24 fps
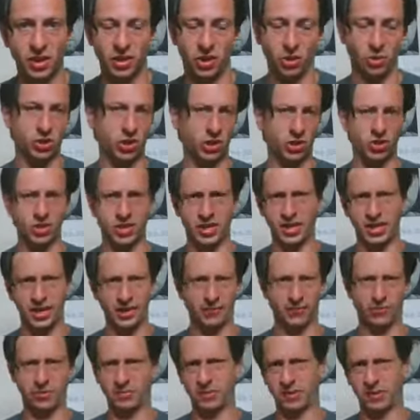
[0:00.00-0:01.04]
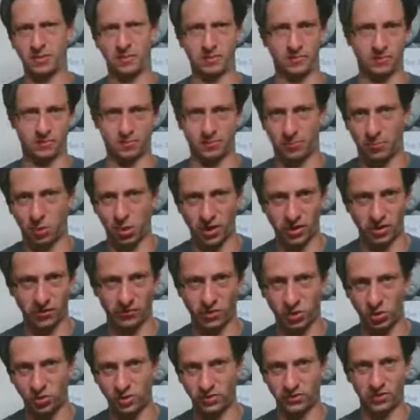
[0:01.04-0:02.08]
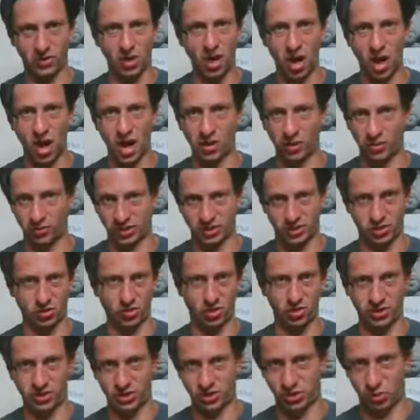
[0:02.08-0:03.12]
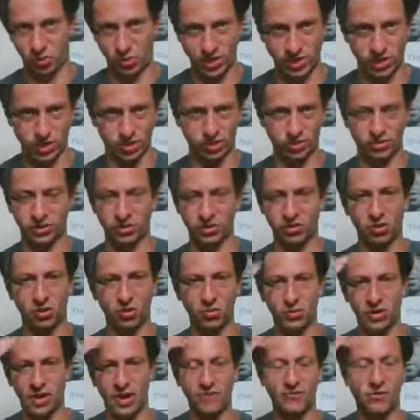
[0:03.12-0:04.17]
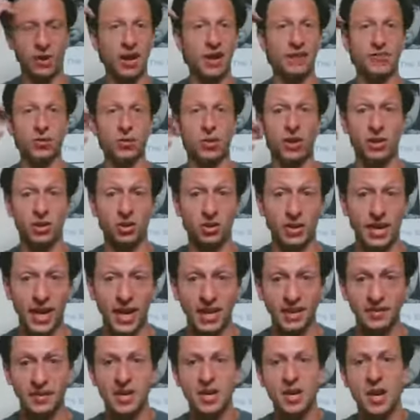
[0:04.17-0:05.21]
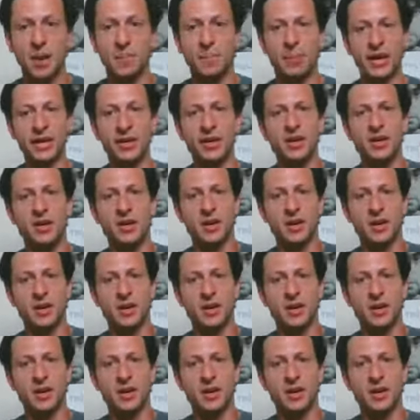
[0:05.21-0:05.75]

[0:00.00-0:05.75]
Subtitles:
You can look at it from the point of view of God, or it's your own intuition, or it's your own whatever, however you want to look at it. But